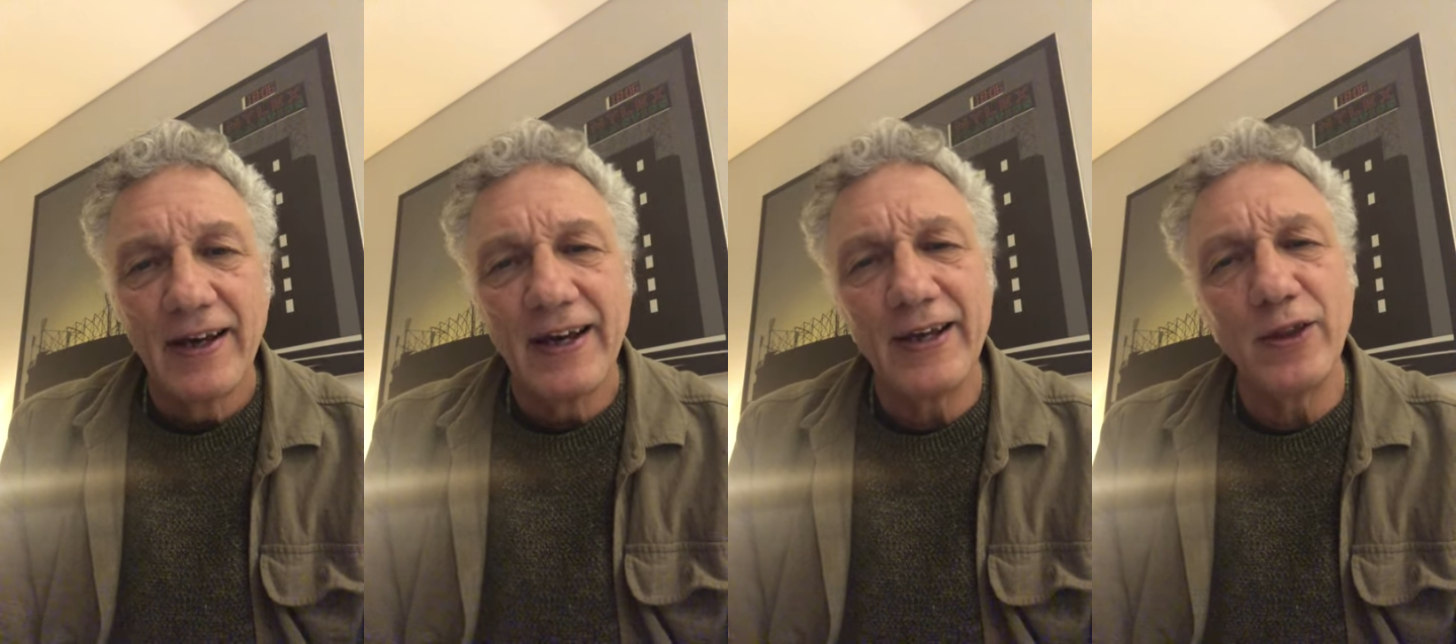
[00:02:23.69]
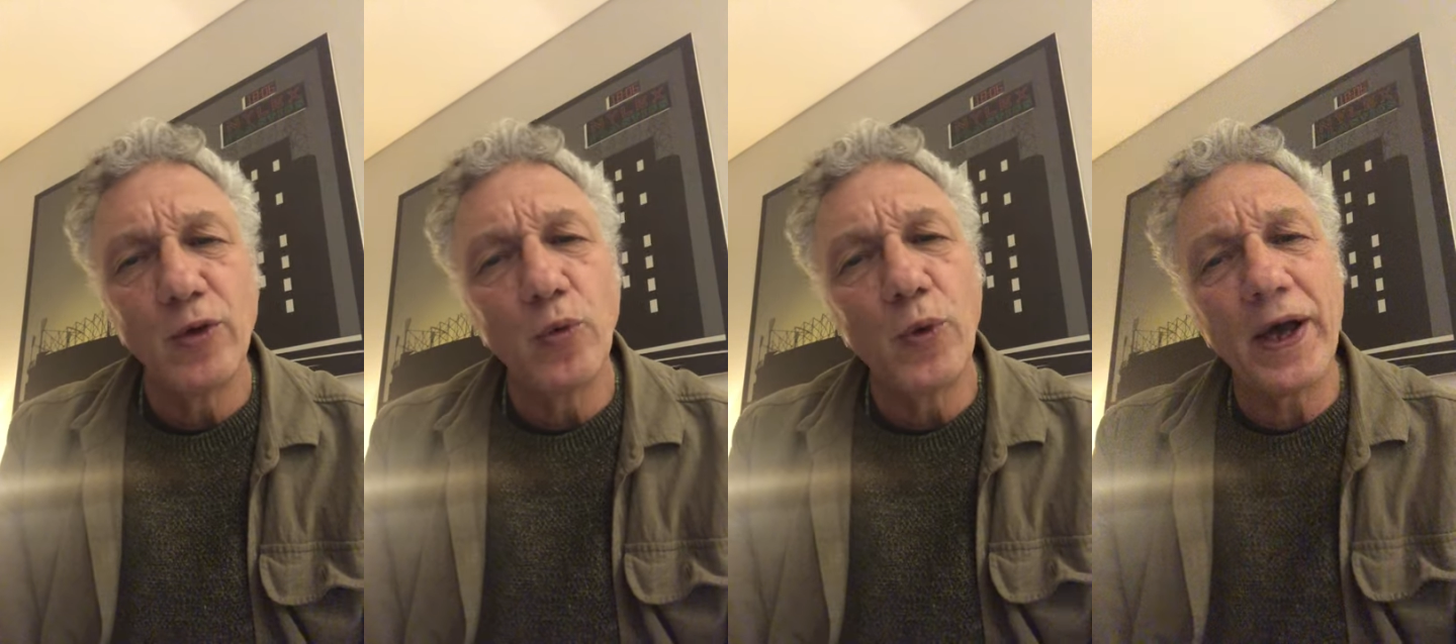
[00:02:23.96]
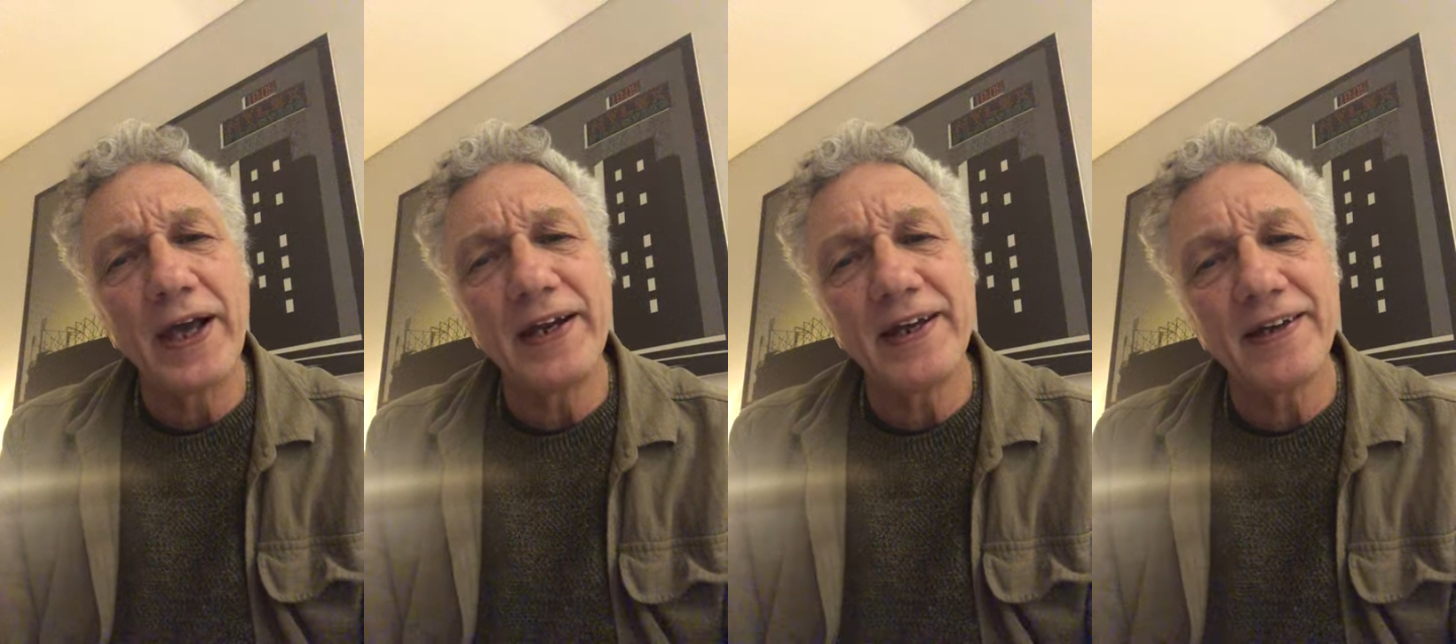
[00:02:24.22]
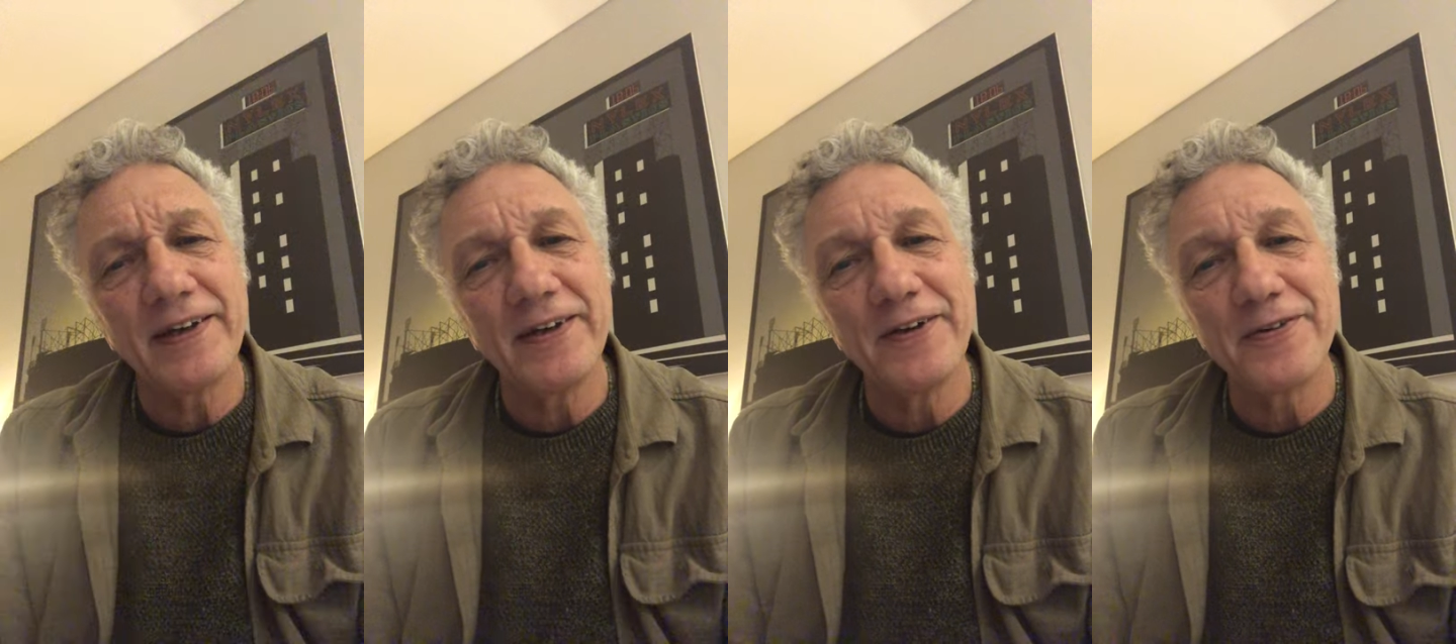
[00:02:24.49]
in the
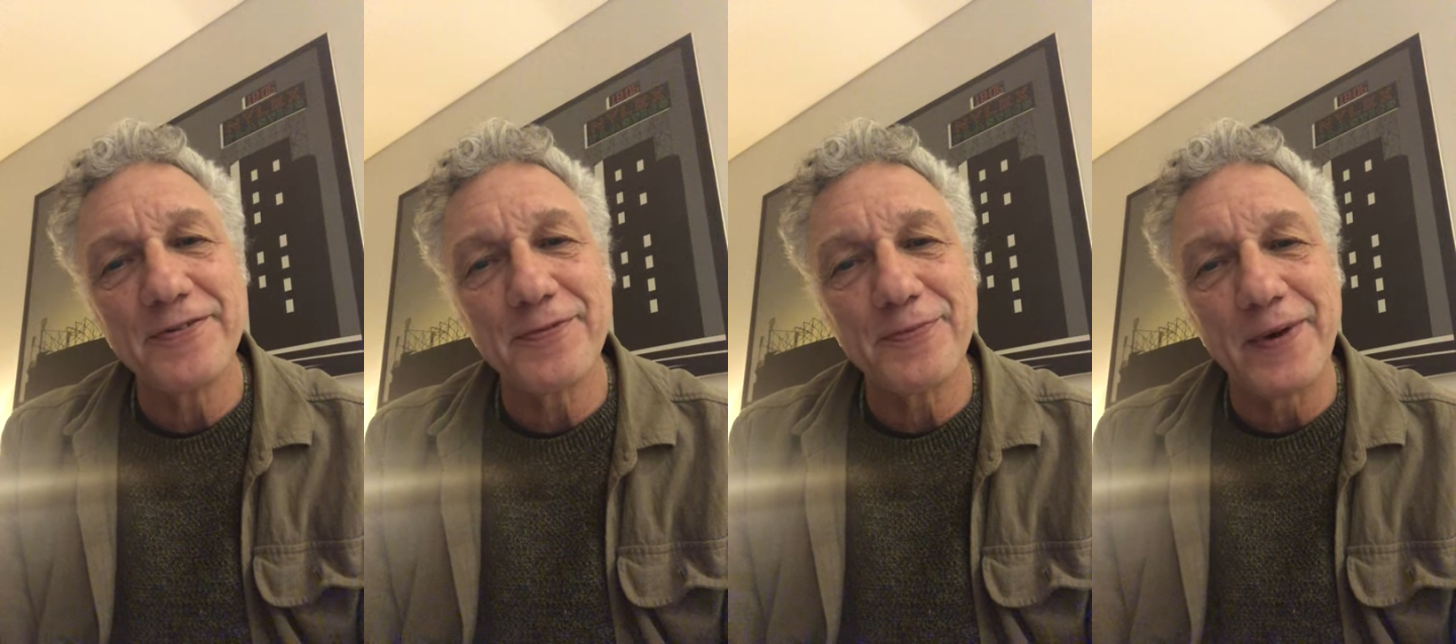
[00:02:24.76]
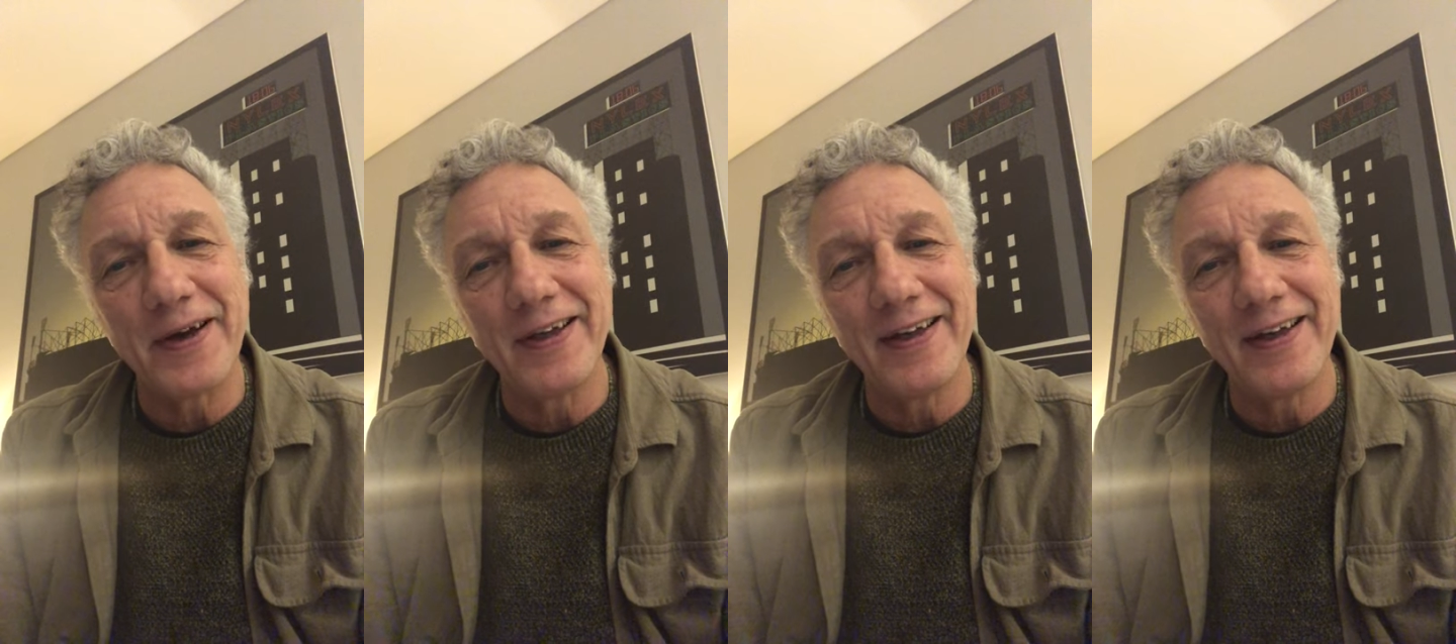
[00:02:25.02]
waning years of my